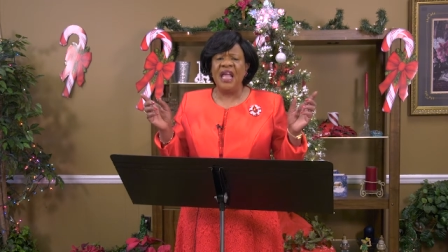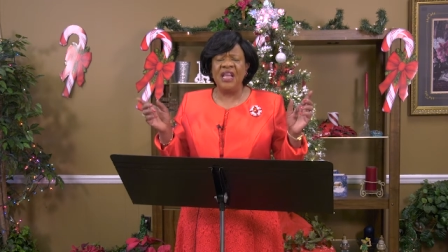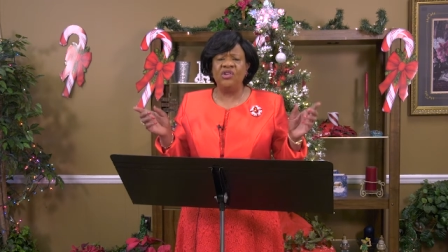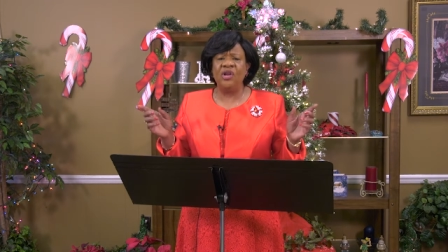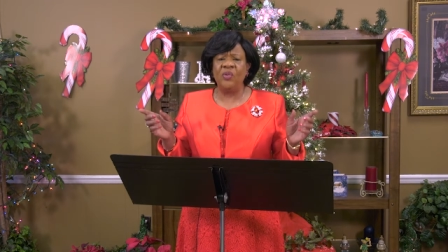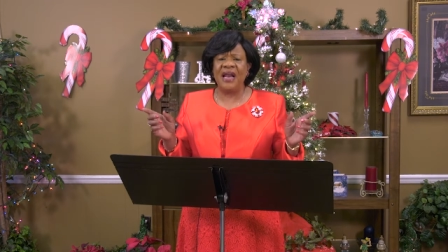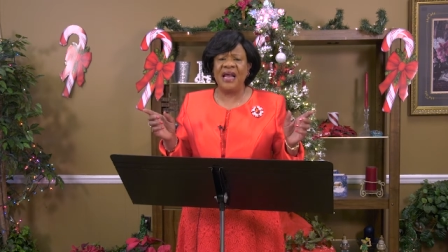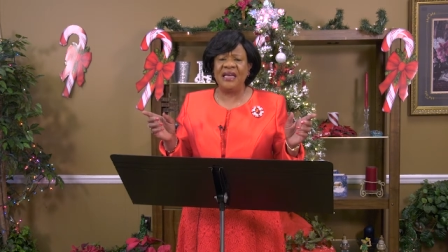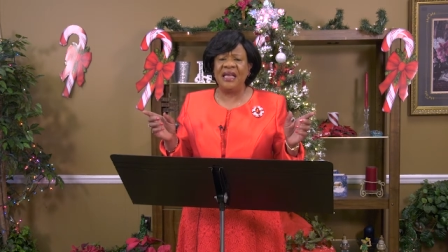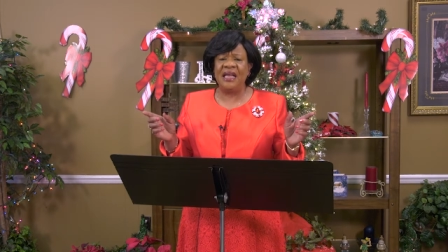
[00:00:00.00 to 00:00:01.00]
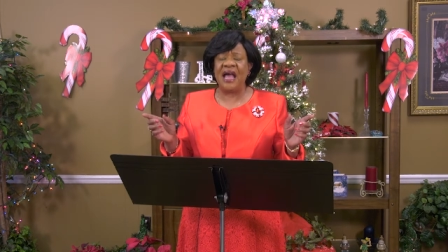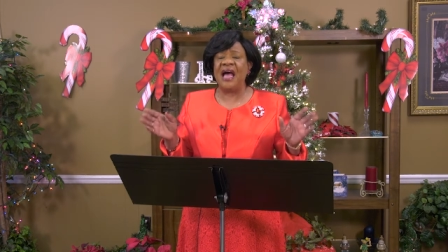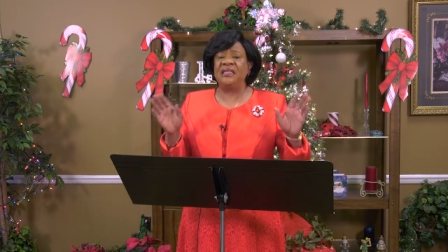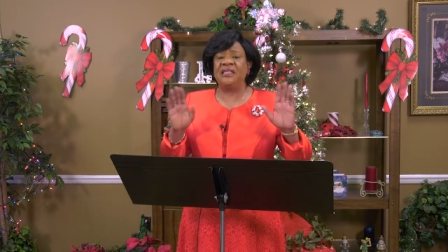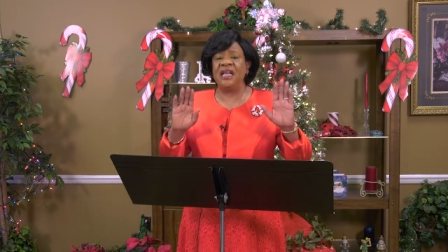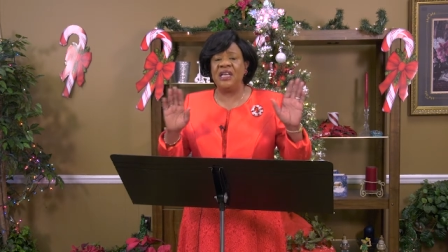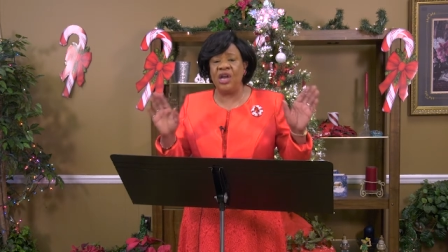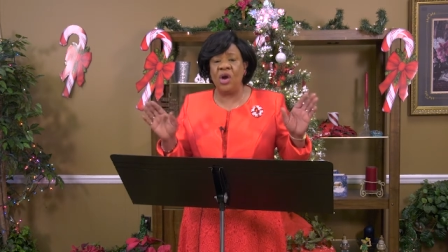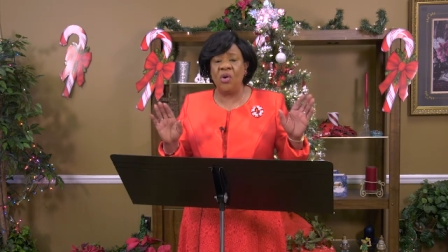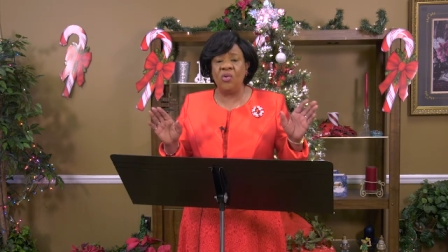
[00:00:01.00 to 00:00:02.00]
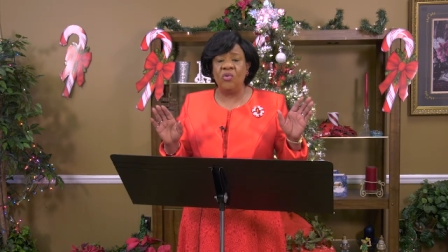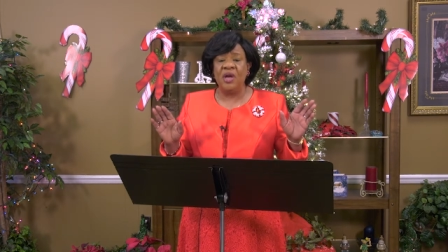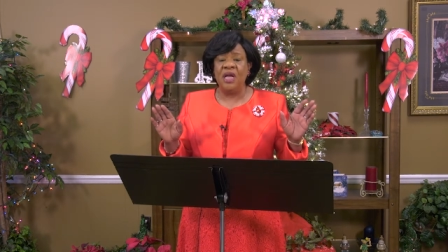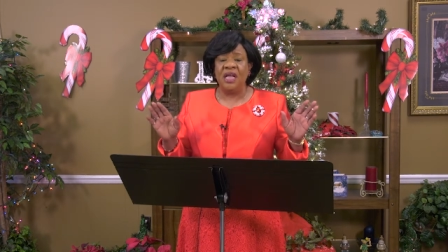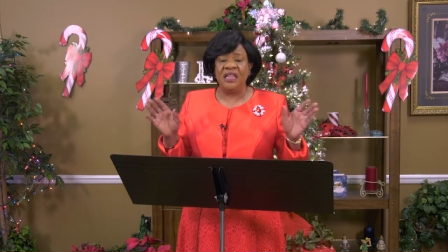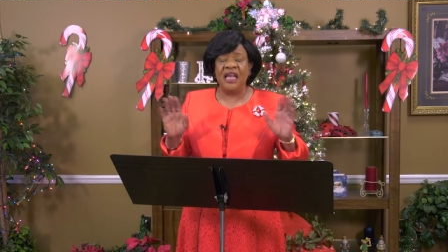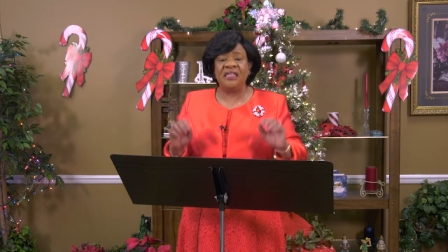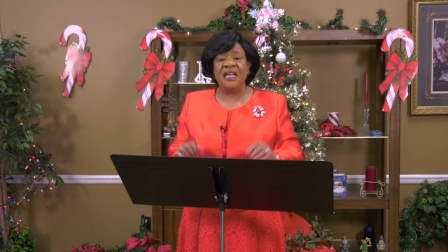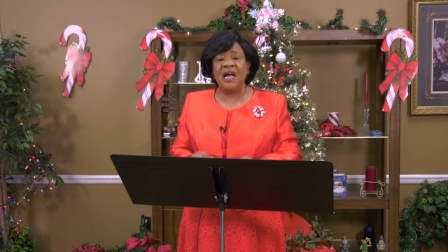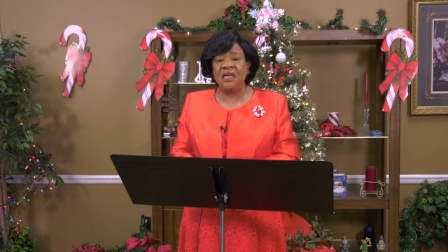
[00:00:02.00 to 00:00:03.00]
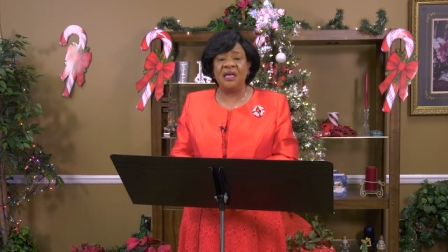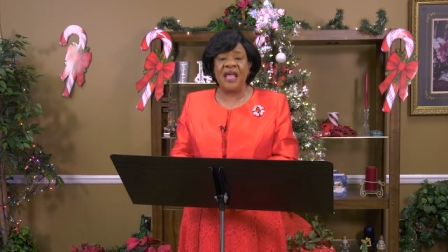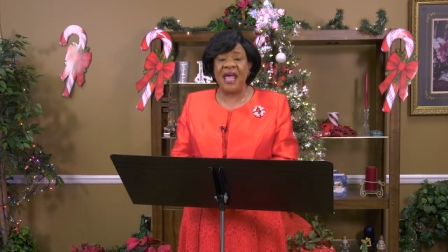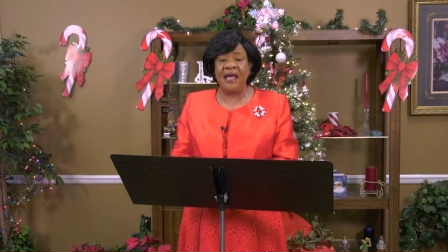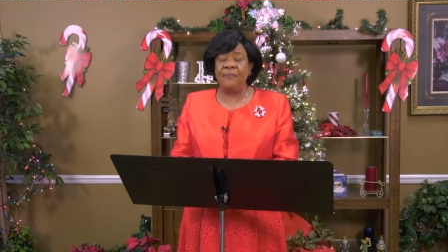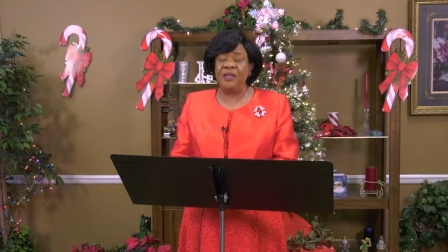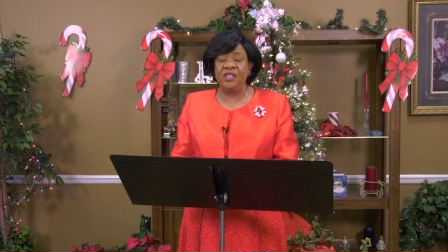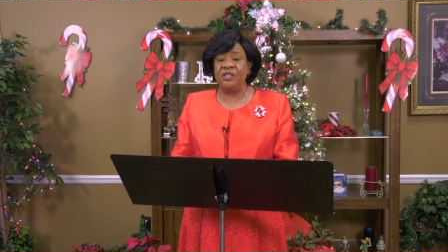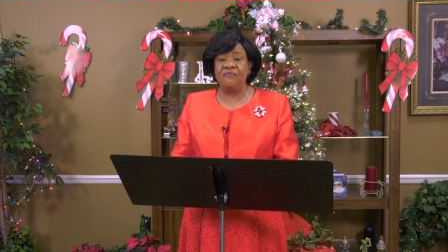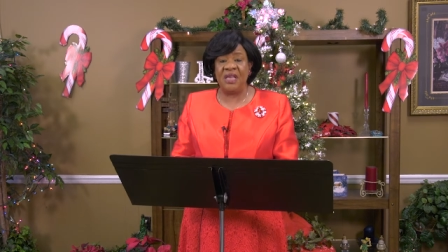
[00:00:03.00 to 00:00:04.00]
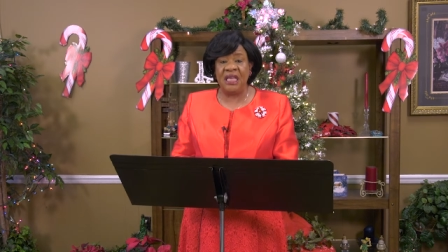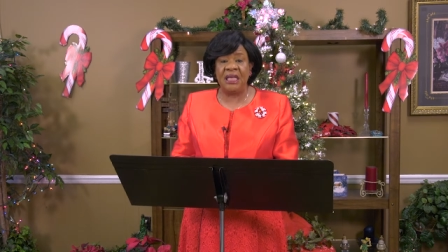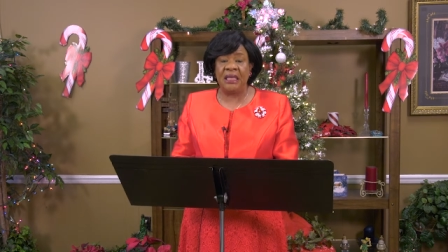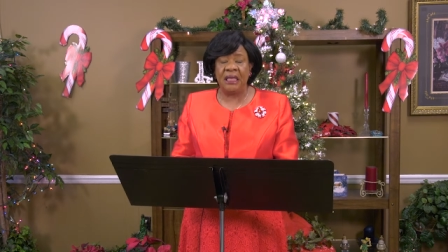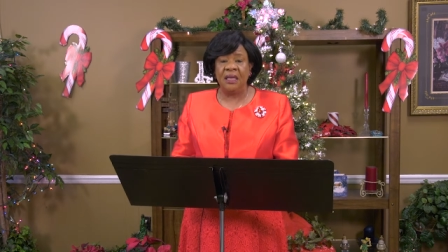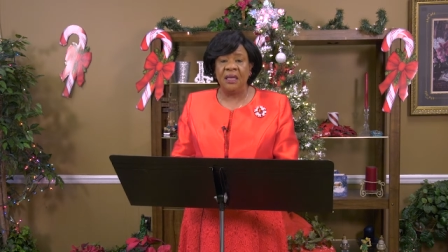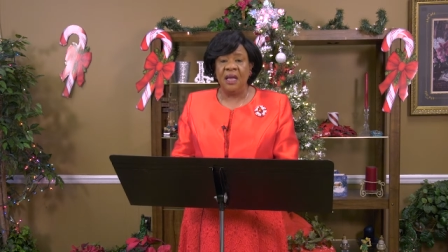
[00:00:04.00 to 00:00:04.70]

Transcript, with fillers: And you know what I did? I said, no, that's not going to happen to me.